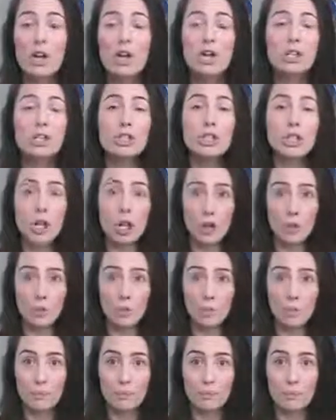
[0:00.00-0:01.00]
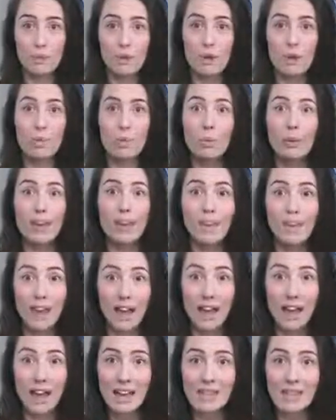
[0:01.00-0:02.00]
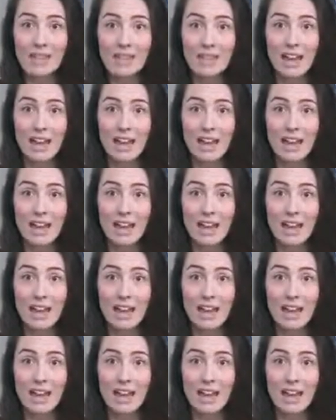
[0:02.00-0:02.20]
So with that,